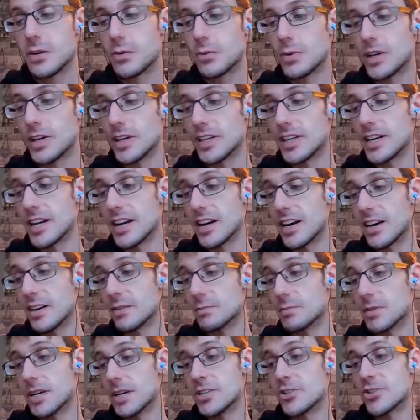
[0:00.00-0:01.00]

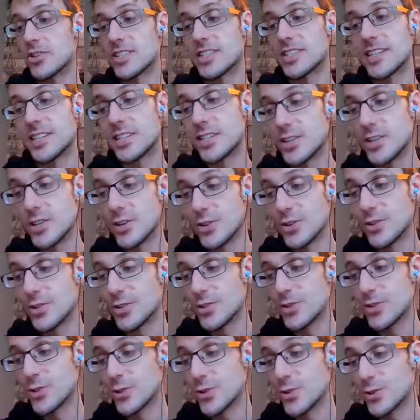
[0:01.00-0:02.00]
I'm interested to know
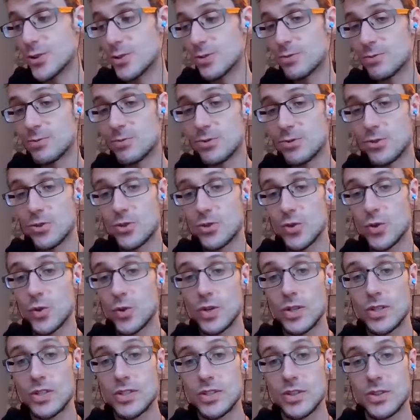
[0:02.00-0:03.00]
your
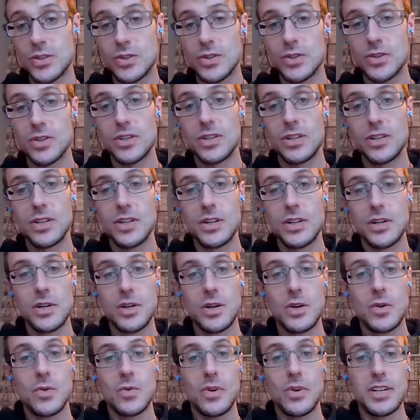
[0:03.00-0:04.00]
thoughts on
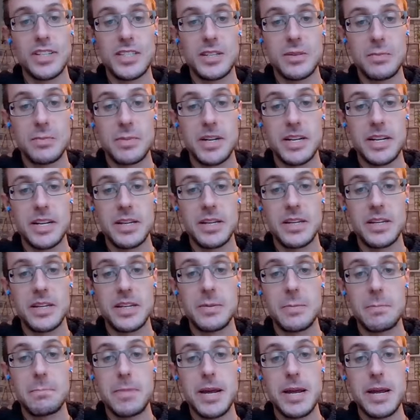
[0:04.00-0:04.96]
why so many